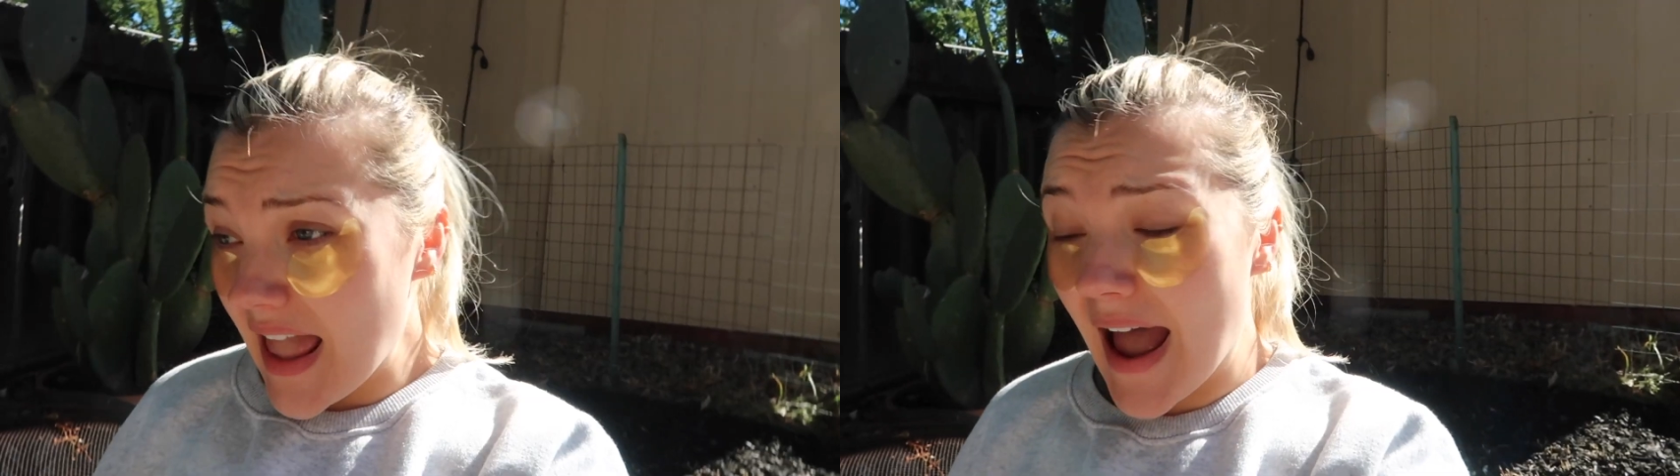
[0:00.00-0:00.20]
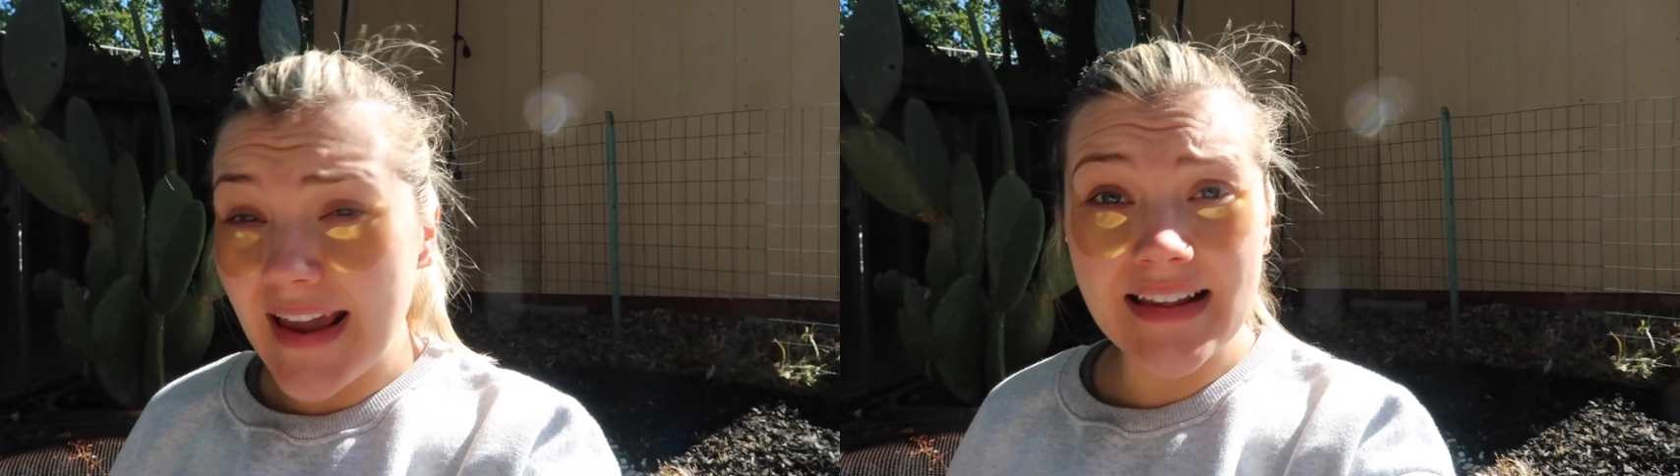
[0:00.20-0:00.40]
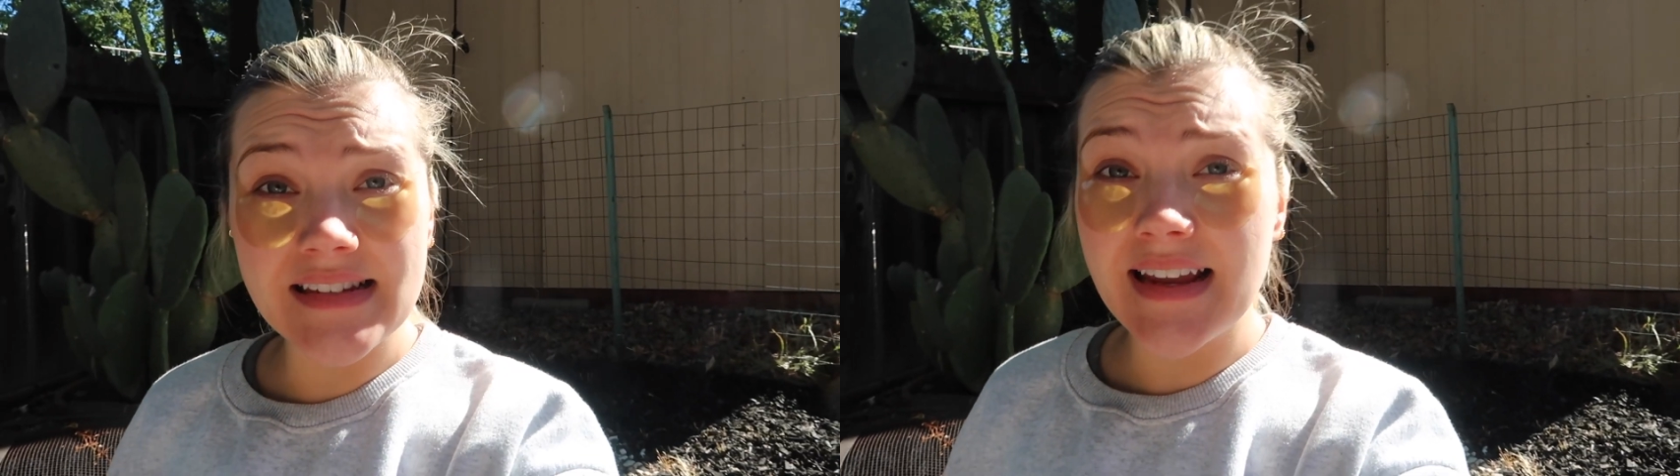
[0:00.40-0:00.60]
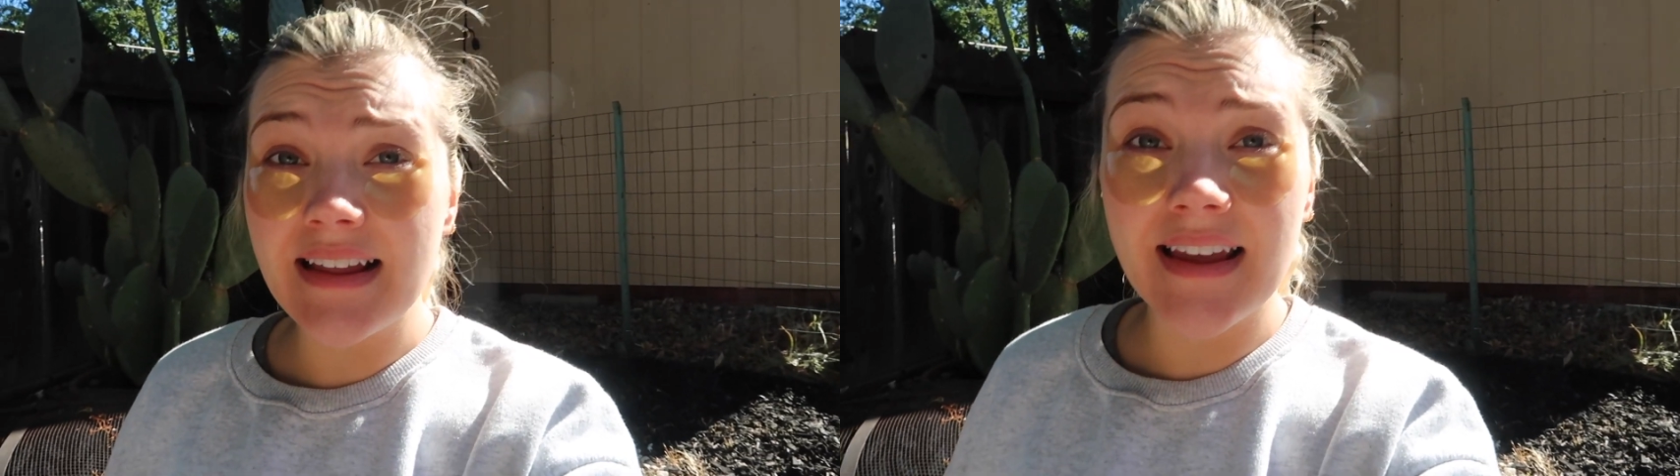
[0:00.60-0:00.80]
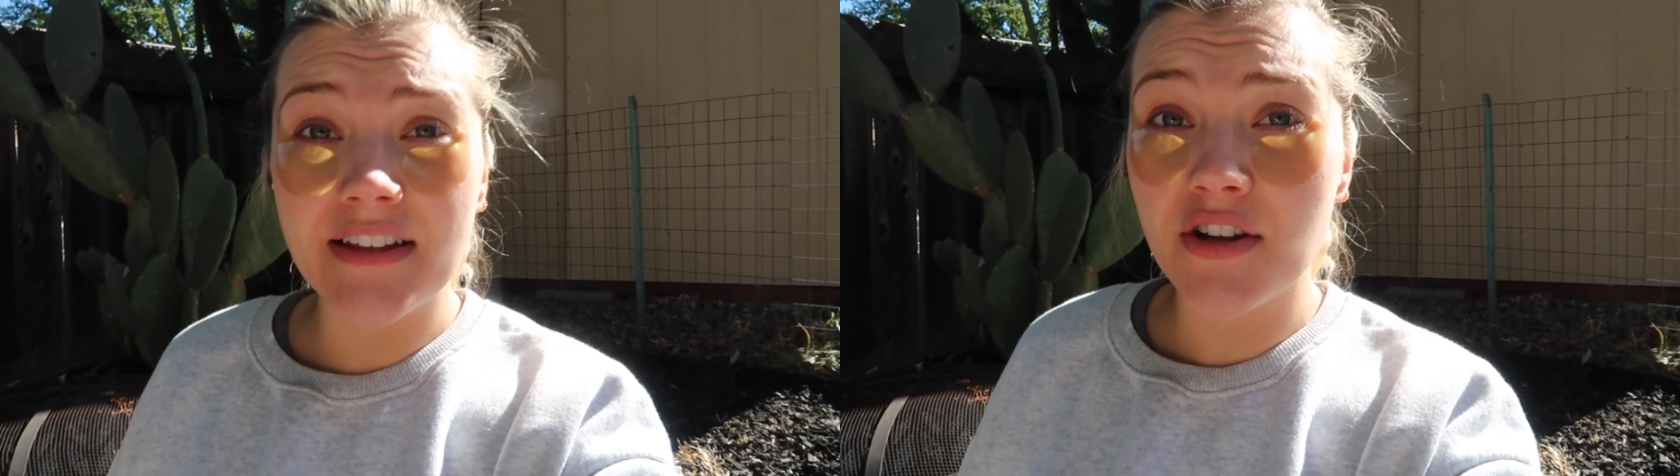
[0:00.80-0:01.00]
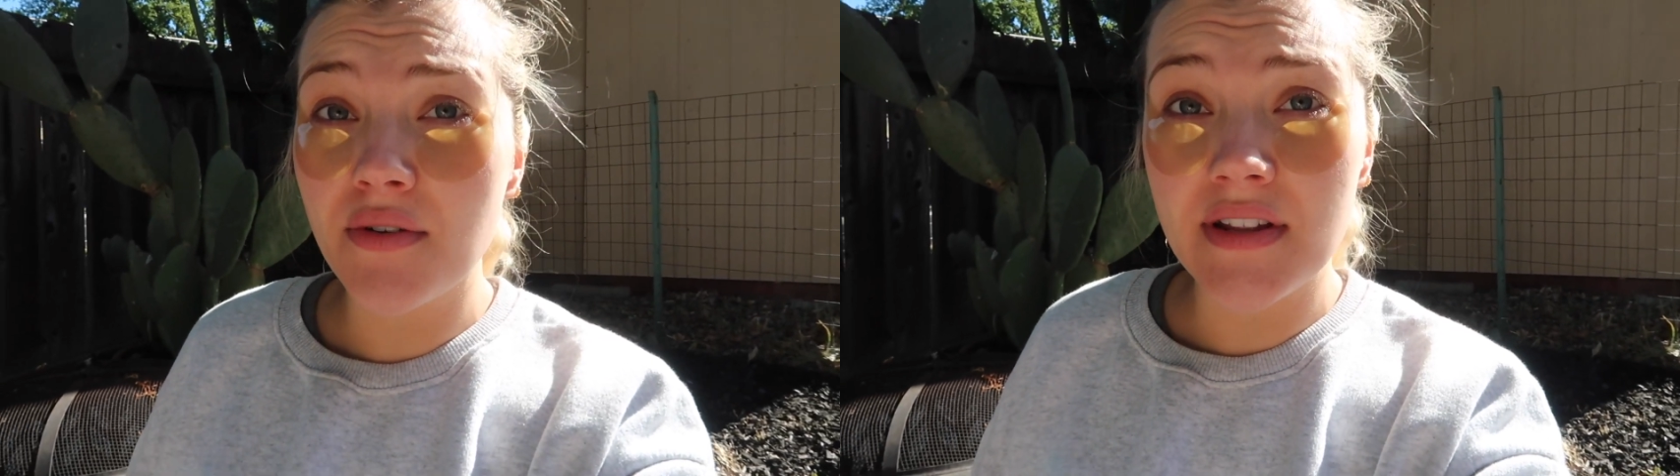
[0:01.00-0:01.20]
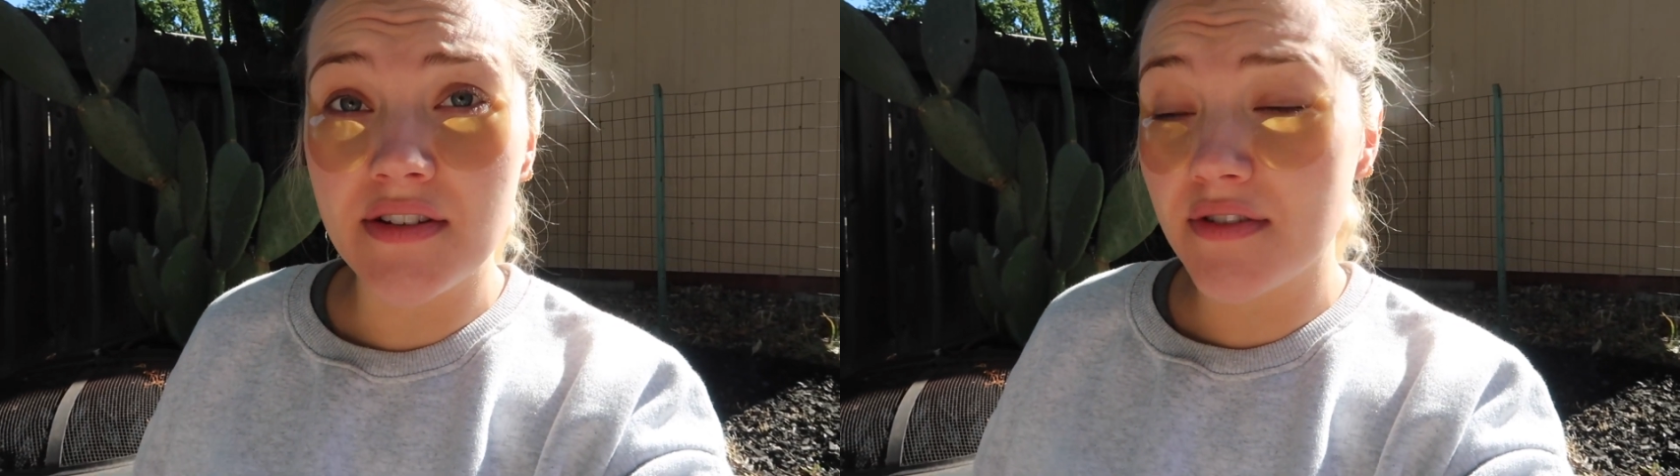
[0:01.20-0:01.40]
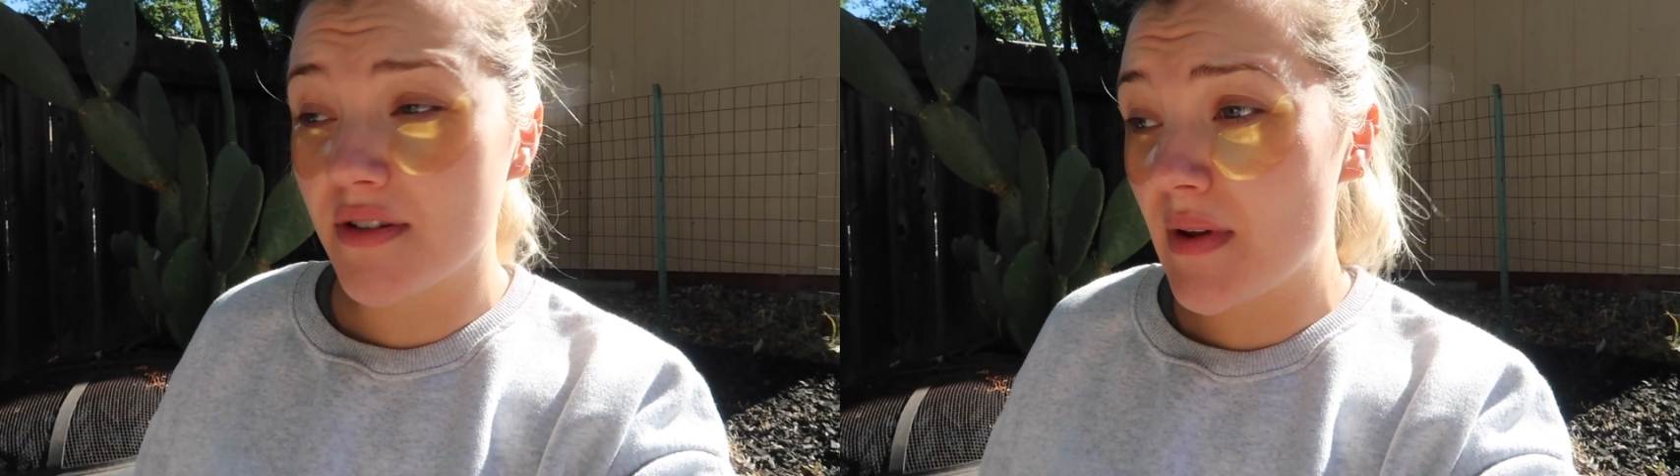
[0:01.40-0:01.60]
I can say like, don't
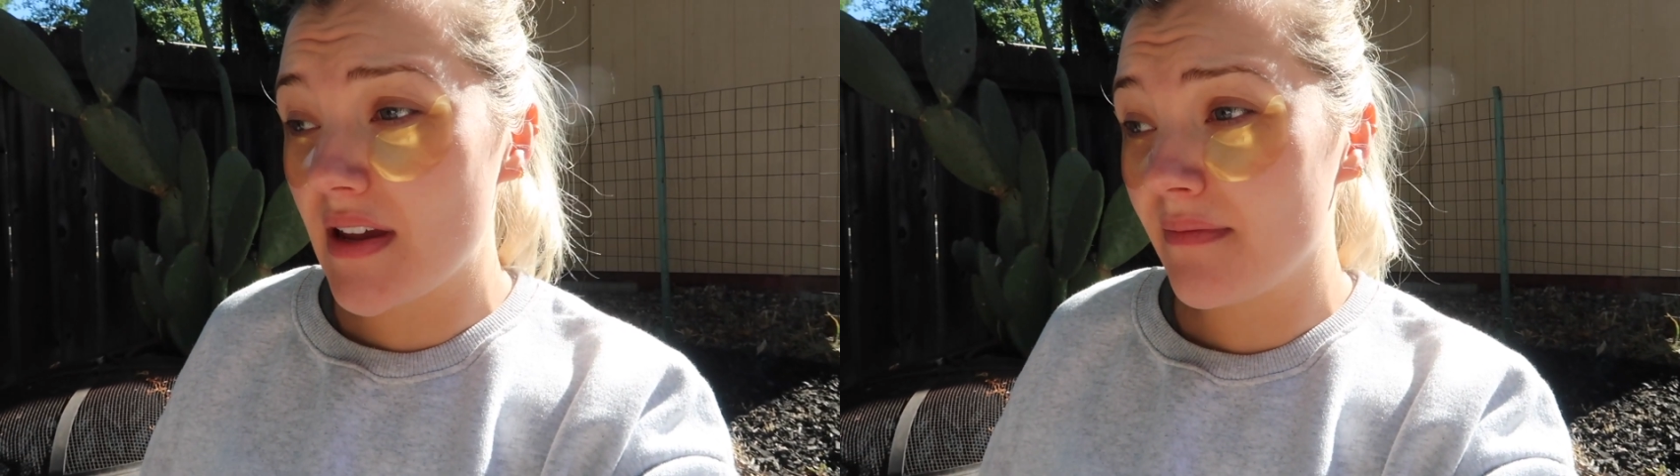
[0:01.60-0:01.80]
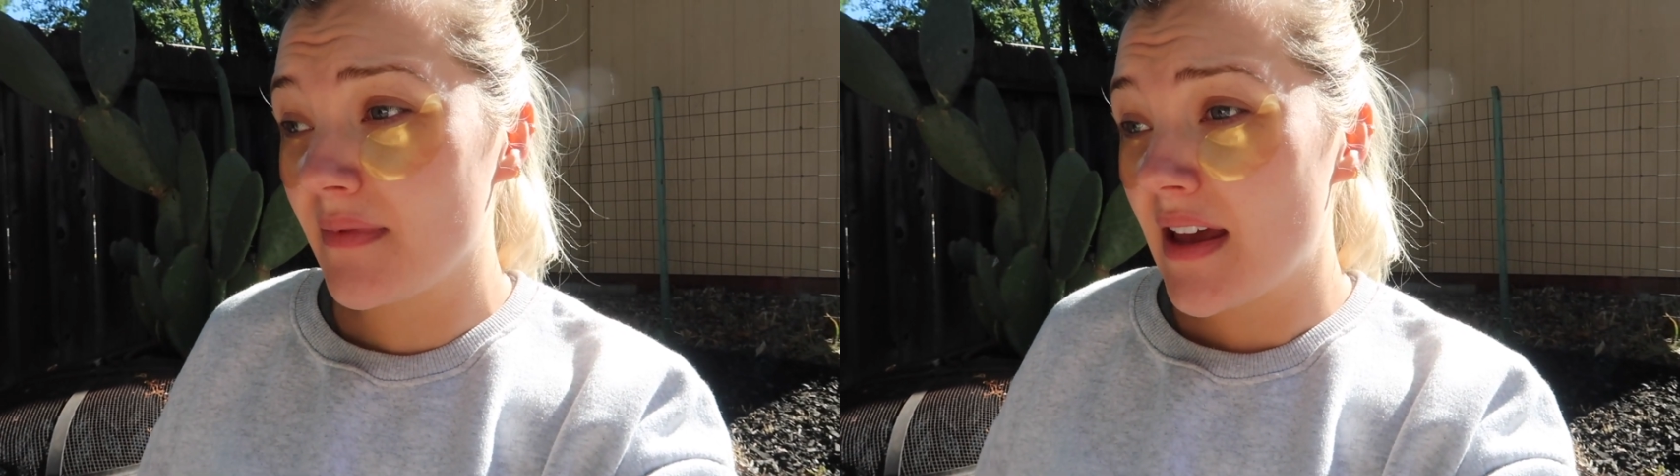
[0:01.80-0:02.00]
induce me.